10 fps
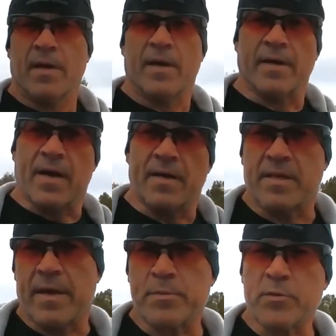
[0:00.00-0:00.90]
Hey guys,
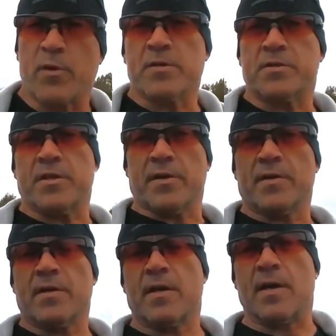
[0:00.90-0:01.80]
Gabe Suarez here.
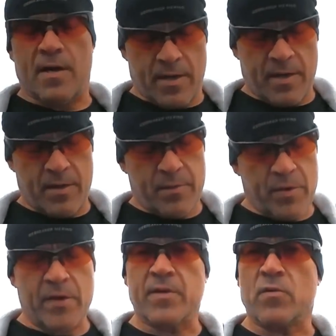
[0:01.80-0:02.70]
We're
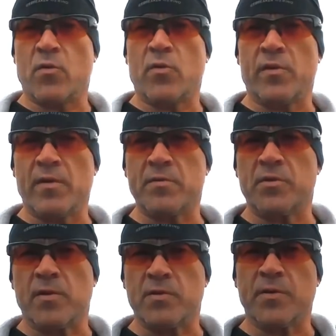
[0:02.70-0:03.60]
here in our northern
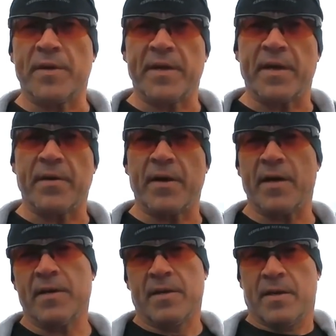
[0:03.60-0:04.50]
Arizona training area.
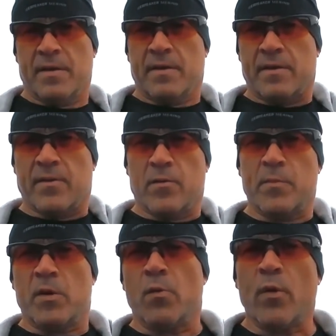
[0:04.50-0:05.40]
A little
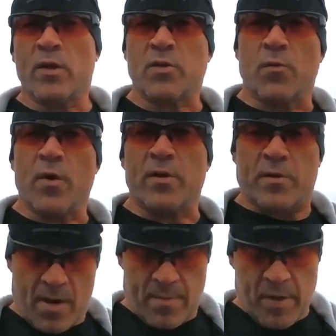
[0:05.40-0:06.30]
bit of winter weather
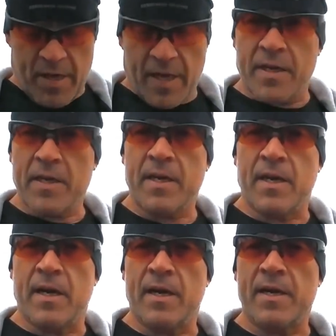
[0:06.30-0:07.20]
coming in,
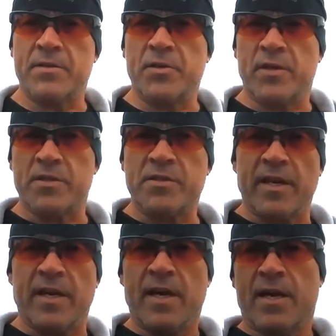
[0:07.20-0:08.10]
as you can see.